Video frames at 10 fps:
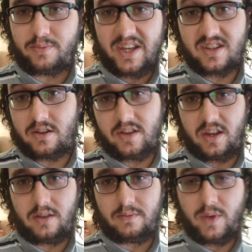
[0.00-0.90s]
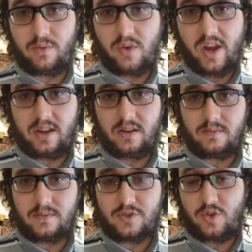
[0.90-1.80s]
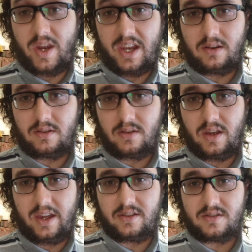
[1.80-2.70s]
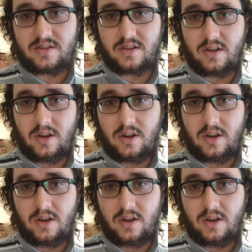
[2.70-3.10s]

basically we write, train, and